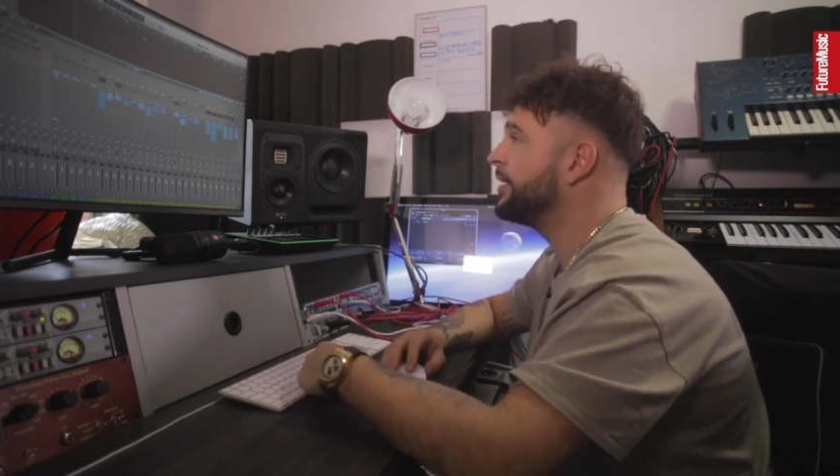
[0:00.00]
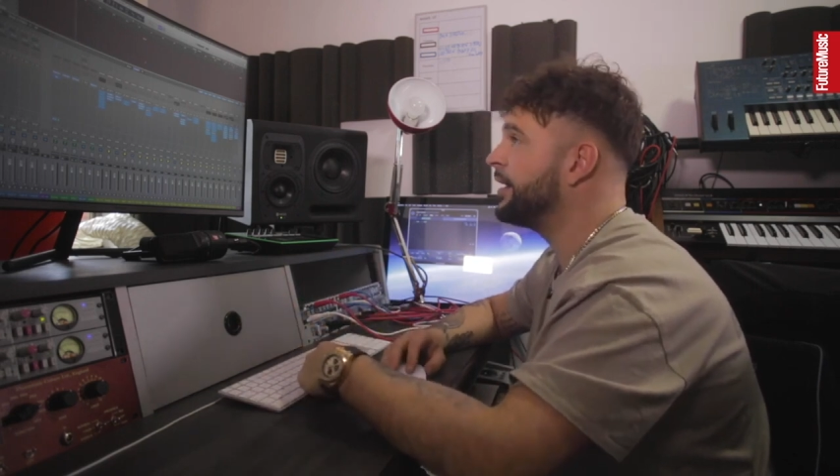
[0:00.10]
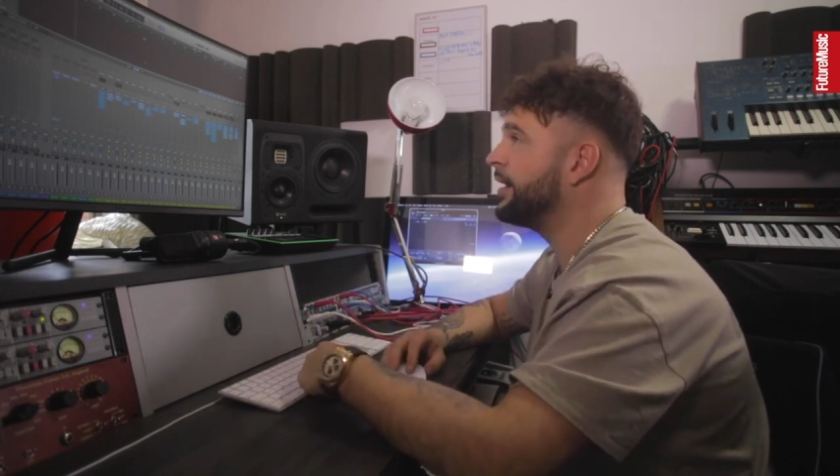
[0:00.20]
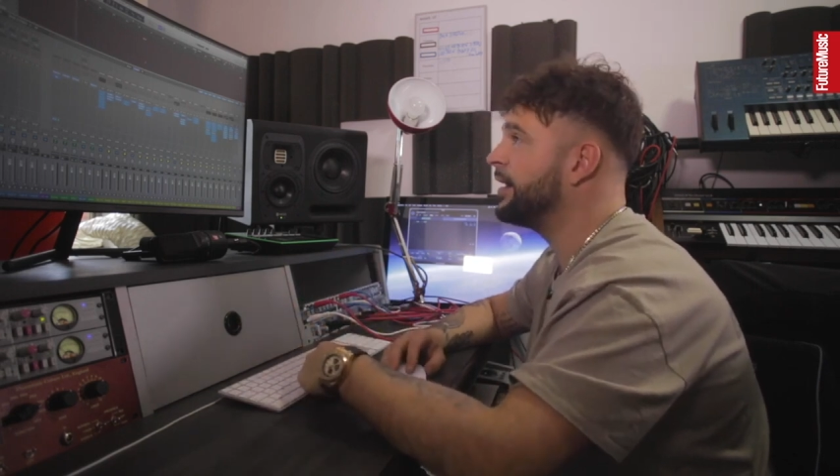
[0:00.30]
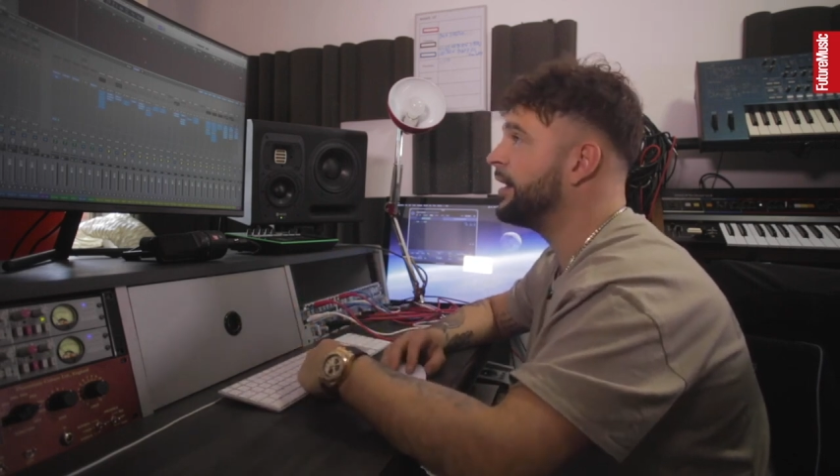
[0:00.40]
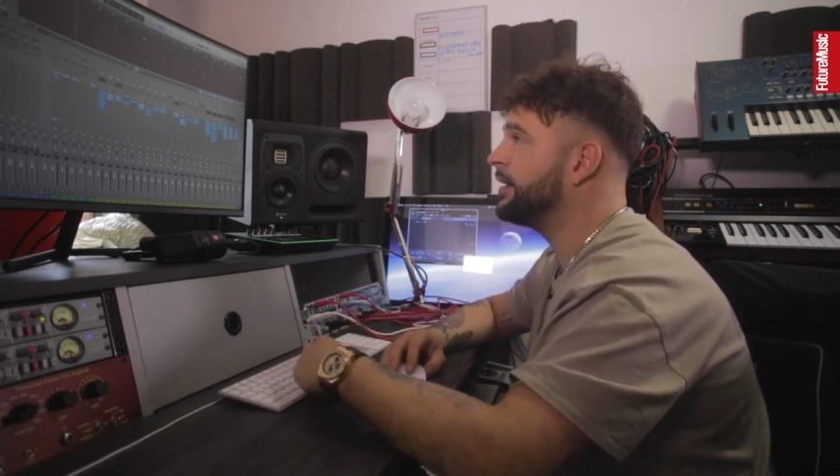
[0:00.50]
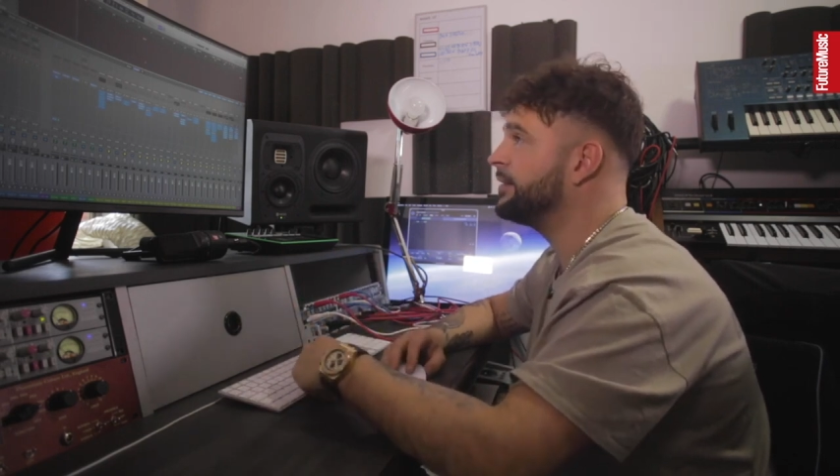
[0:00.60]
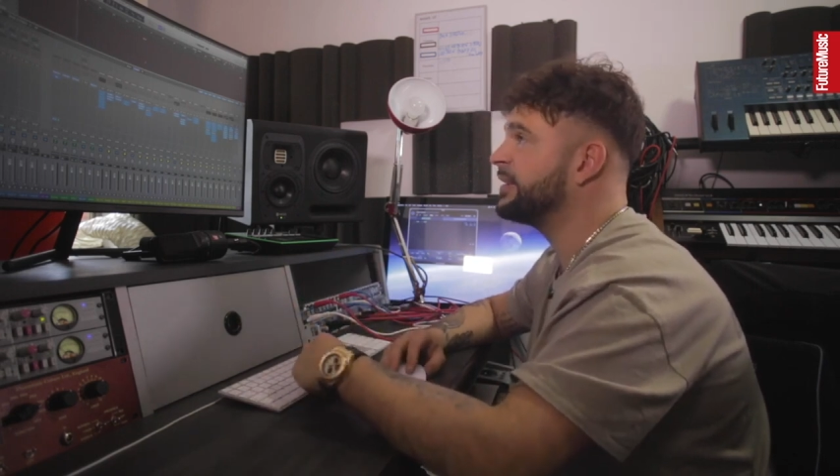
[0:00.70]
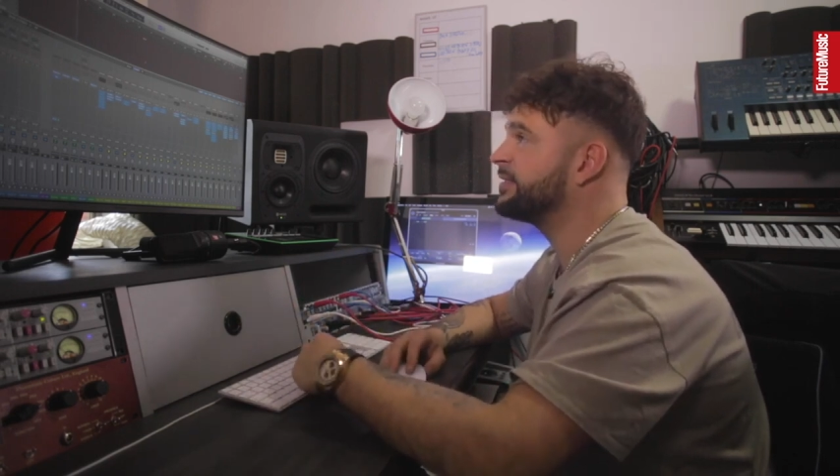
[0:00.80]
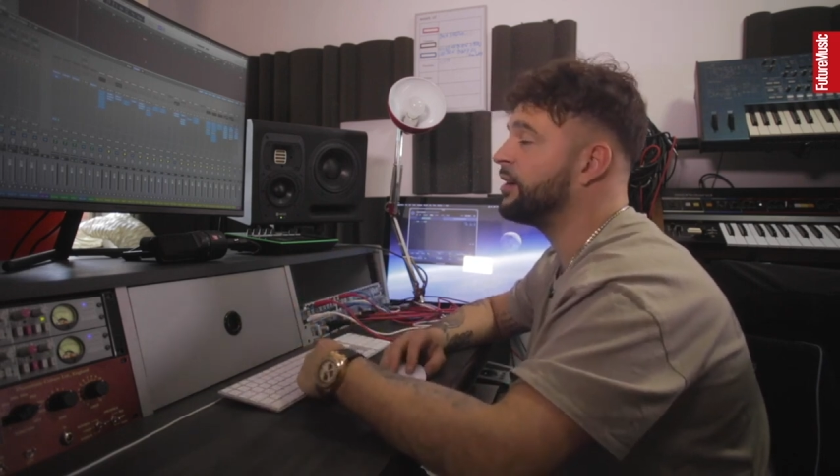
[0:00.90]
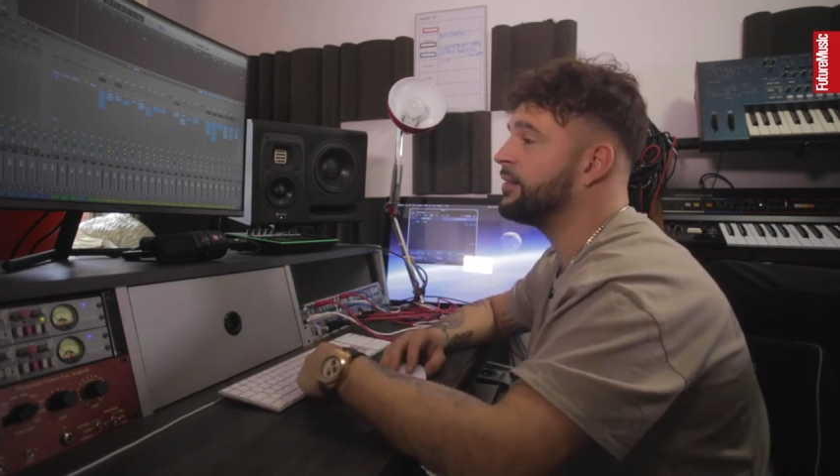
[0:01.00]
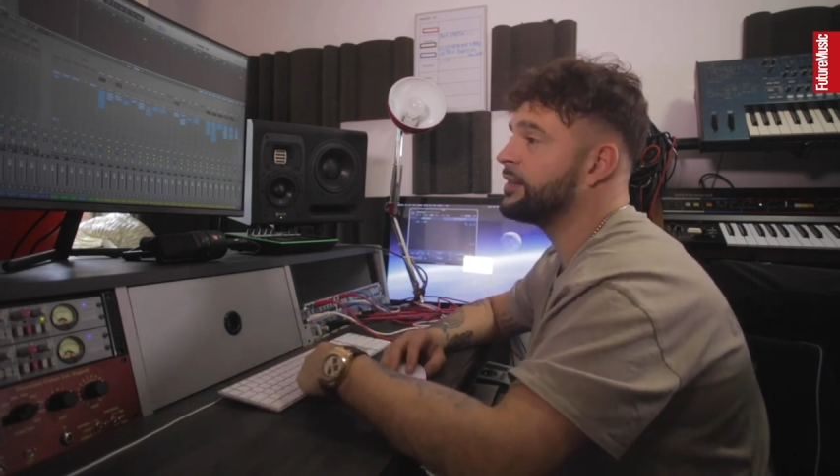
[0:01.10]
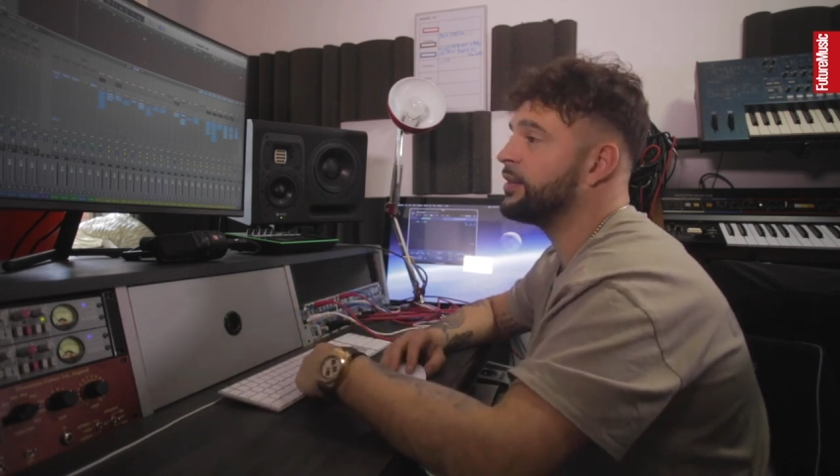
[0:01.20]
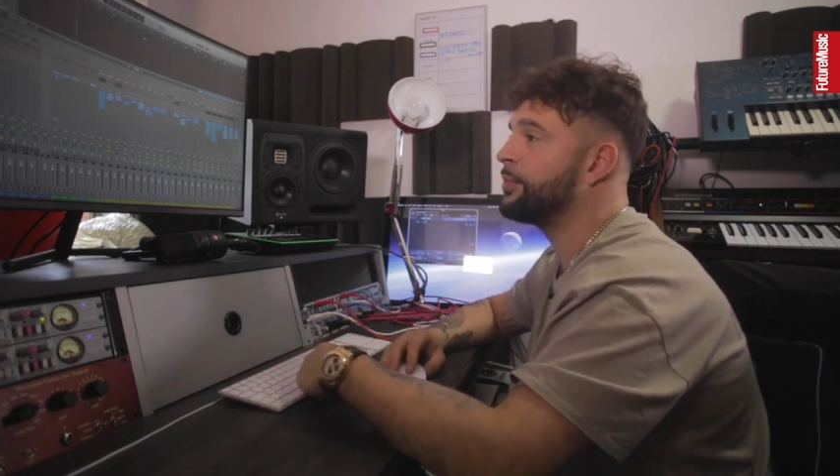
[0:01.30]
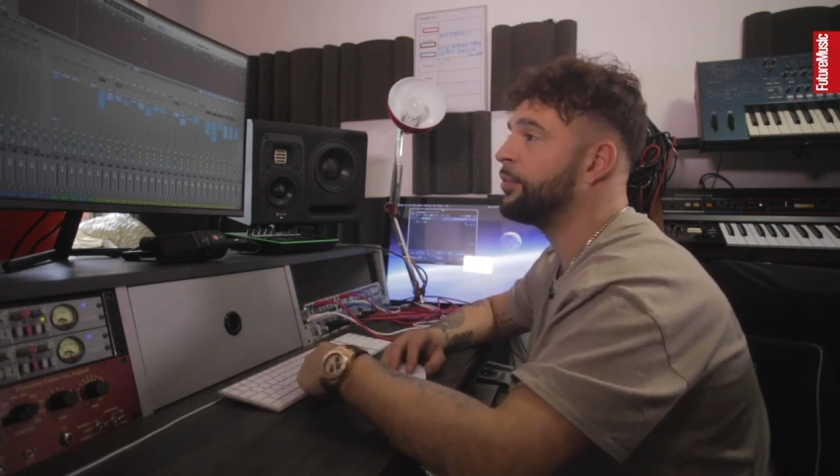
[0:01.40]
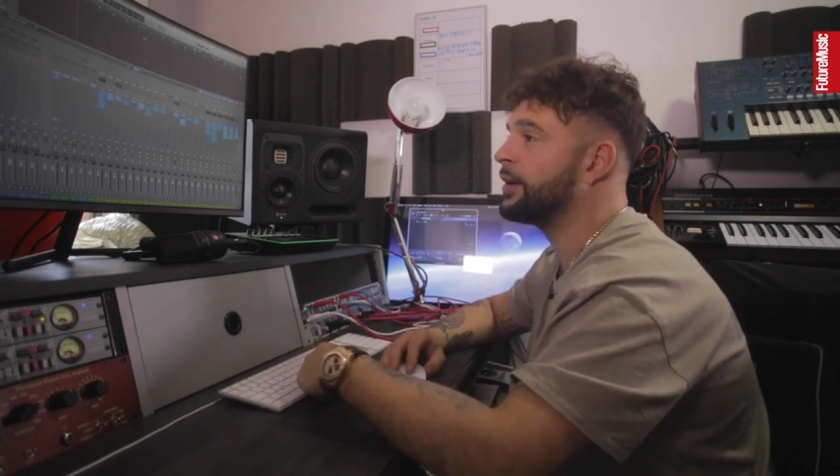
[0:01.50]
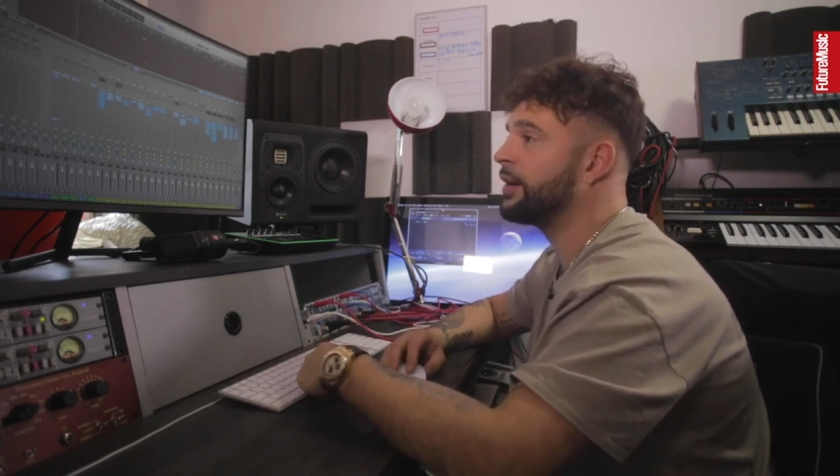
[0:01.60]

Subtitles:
And there's no point